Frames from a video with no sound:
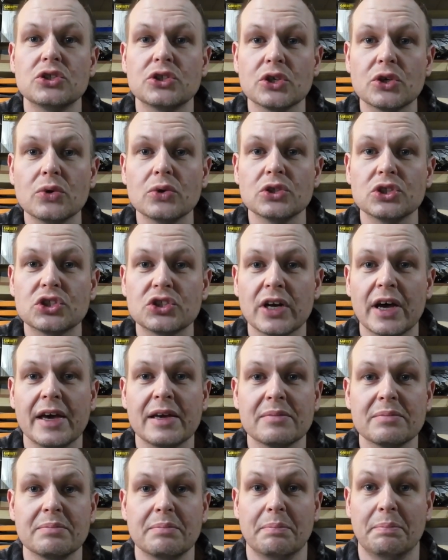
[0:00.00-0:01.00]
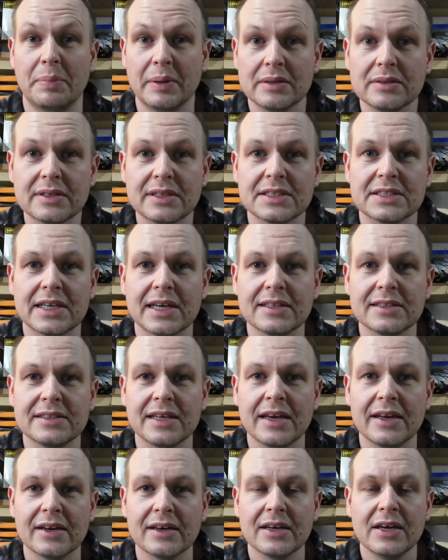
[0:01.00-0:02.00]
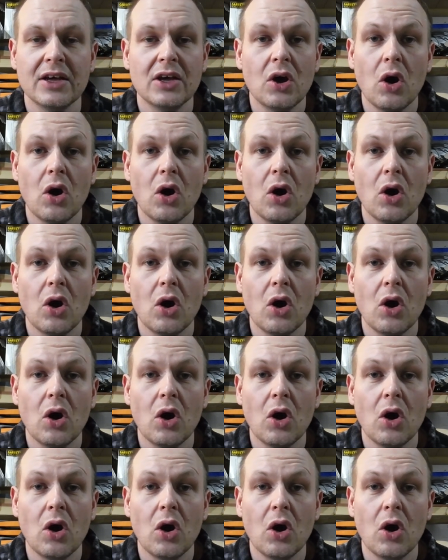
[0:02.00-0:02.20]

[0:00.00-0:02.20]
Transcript: to go and try and build this antenna,